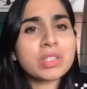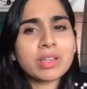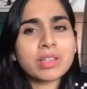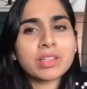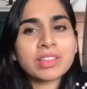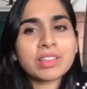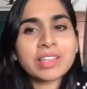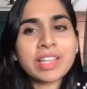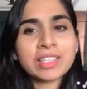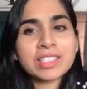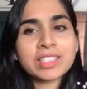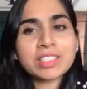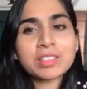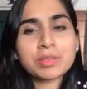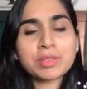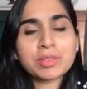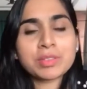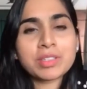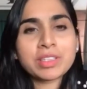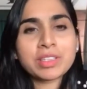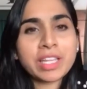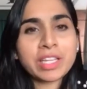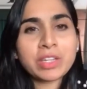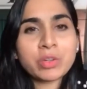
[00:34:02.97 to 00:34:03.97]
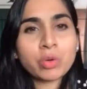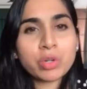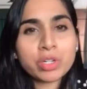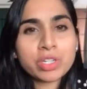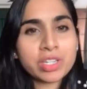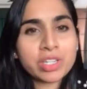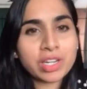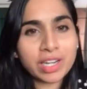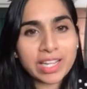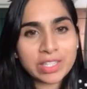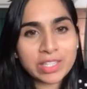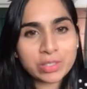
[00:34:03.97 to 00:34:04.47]
because they don't
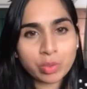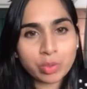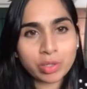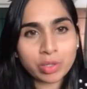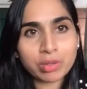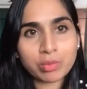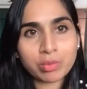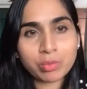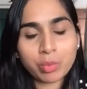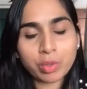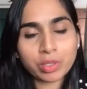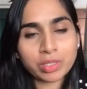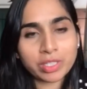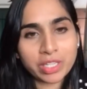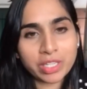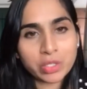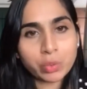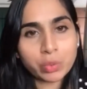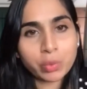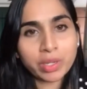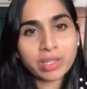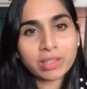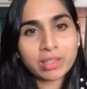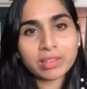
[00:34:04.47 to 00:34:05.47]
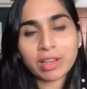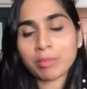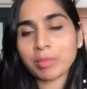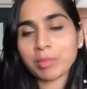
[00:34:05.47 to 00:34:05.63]
realize what they're doing.